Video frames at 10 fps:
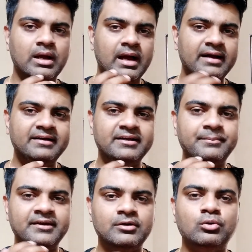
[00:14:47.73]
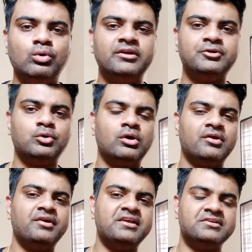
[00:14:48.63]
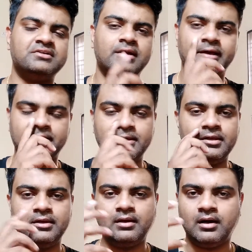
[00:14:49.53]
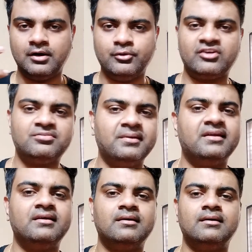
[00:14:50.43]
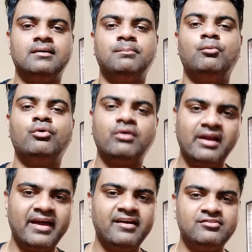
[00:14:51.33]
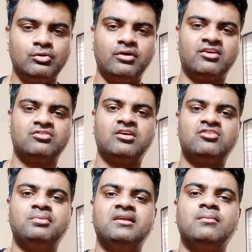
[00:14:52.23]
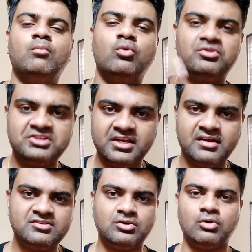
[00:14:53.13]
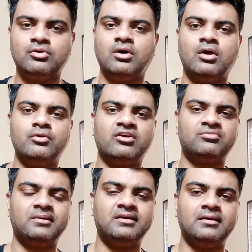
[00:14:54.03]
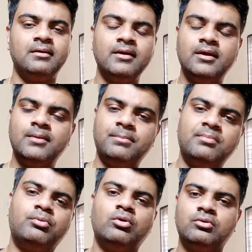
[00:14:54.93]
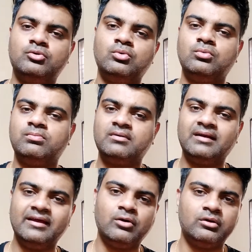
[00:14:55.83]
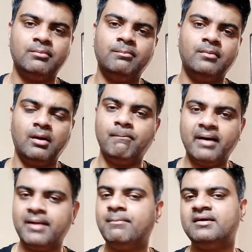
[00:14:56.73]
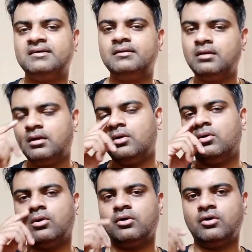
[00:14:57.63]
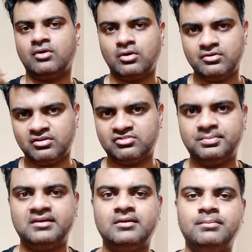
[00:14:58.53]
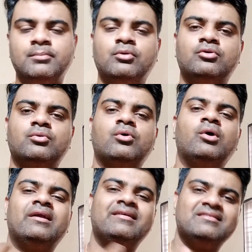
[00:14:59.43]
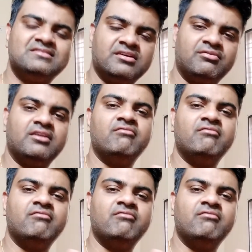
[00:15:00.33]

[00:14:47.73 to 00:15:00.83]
ultimate goal that you're going to reach? Like, are you expecting uh, more likes or ex expecting more shares or are you expecting people to click on the uh, buy button or, or are you expecting people to go and register for the